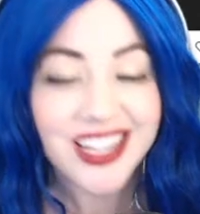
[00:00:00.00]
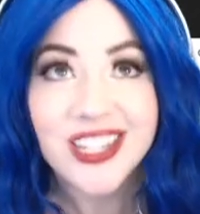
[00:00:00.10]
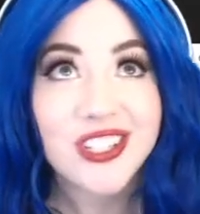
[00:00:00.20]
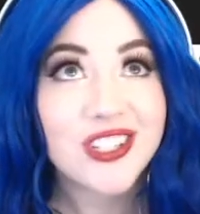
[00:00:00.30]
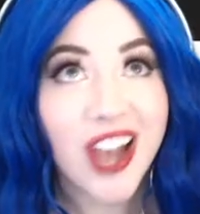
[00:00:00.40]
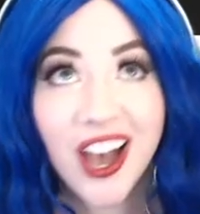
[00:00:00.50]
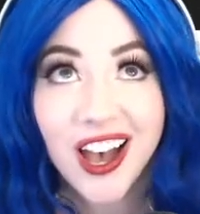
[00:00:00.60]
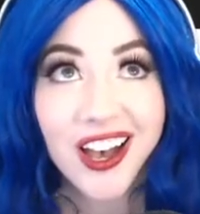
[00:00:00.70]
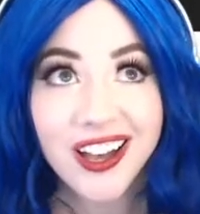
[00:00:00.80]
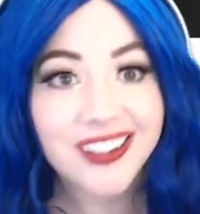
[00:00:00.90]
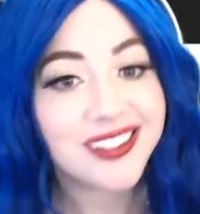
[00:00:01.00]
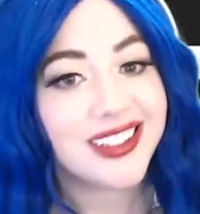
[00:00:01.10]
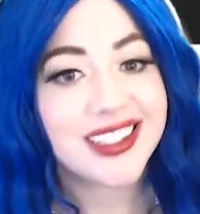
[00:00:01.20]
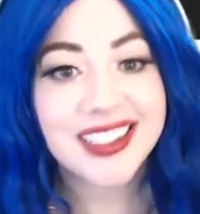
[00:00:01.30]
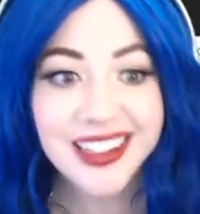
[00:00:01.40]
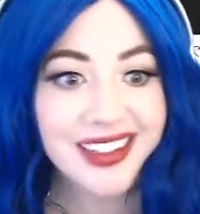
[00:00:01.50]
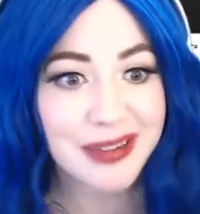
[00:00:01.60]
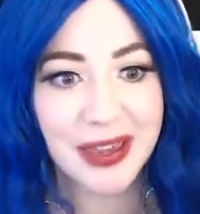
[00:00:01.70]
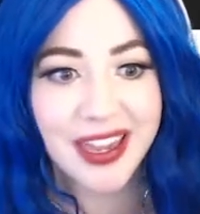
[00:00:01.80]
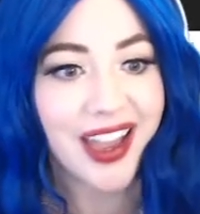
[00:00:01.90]
Duh. Silly
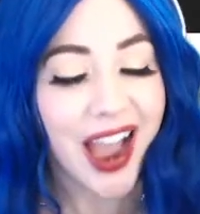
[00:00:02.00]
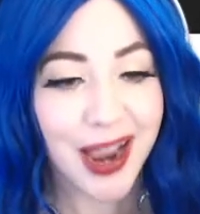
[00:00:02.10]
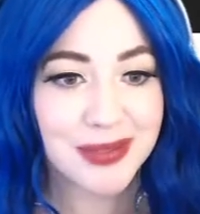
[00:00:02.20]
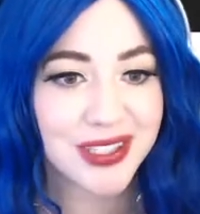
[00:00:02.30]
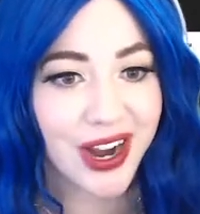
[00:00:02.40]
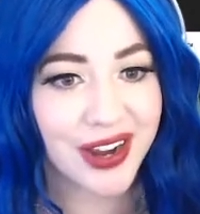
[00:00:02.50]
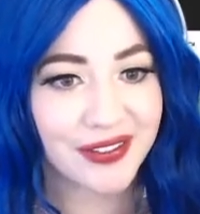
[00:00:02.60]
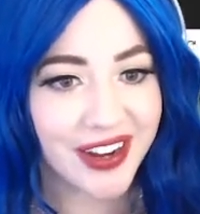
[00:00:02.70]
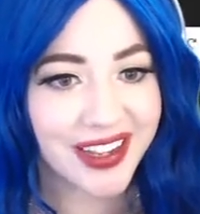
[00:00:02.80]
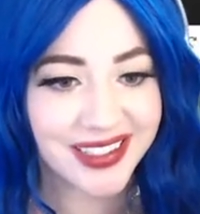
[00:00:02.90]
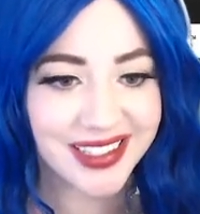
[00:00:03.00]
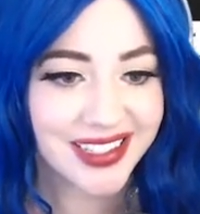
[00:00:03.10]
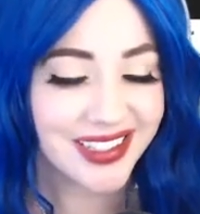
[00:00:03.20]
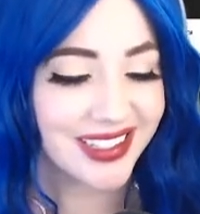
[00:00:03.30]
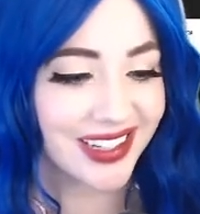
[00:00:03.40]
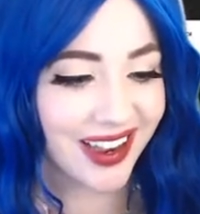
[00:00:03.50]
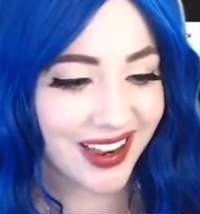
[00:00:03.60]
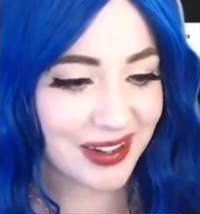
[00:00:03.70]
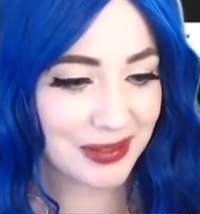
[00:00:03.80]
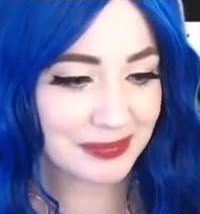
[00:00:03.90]
me. I'm sorry, friends.
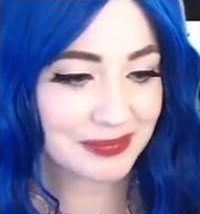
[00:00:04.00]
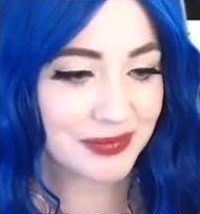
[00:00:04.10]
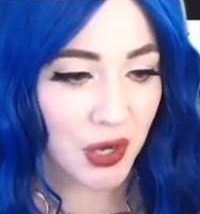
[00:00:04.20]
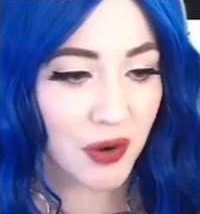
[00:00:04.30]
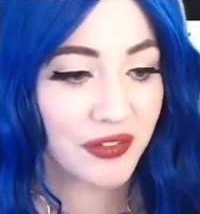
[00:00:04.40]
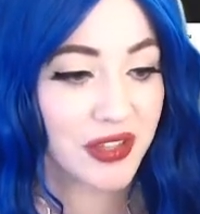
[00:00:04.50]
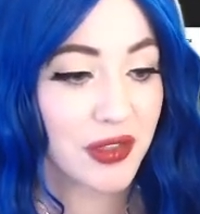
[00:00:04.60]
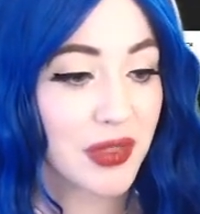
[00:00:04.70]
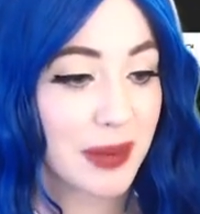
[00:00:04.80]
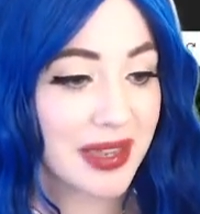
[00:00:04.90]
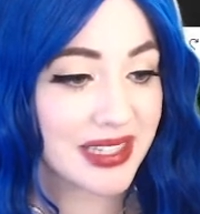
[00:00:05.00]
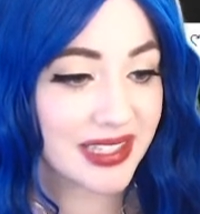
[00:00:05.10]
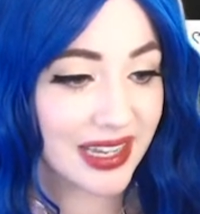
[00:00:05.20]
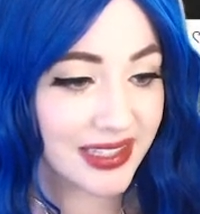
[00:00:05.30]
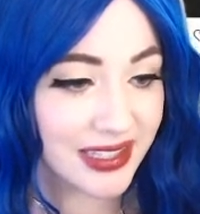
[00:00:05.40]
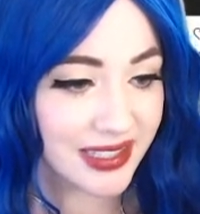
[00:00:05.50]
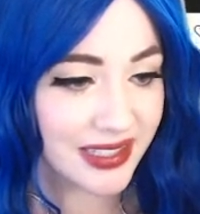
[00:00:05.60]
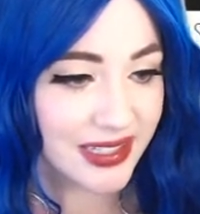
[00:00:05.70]
Hopefully, though, that makes sense.